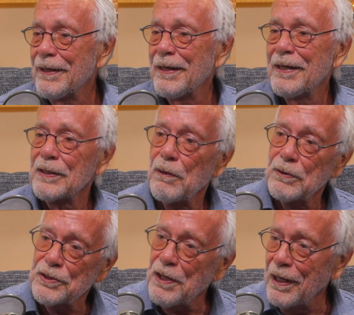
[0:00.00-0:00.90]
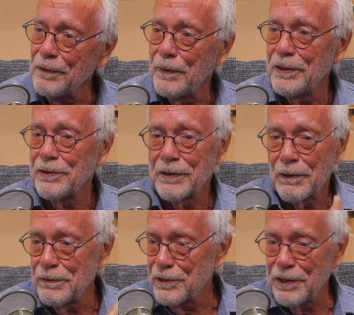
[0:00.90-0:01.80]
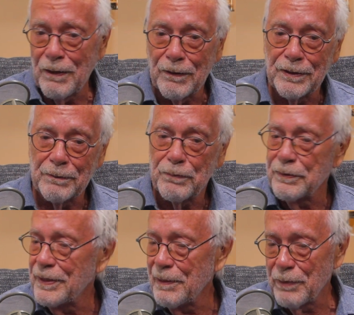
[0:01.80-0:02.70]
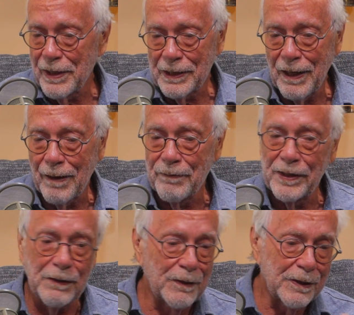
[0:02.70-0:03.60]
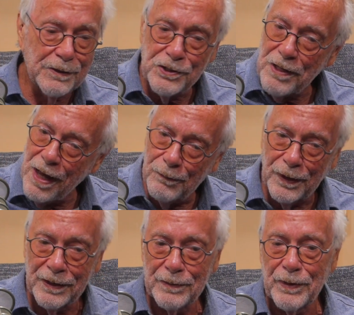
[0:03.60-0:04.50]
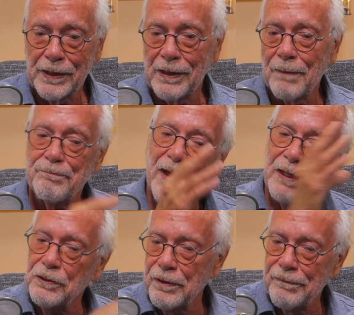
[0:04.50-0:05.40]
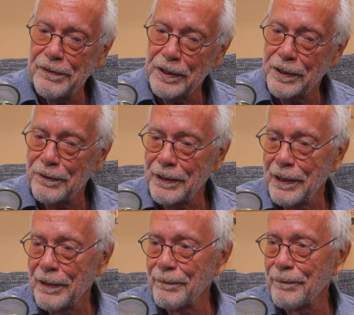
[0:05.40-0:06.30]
And it goes sideways, it goes south, they, they break up. They don't understand why they're breaking up. Back to the video game.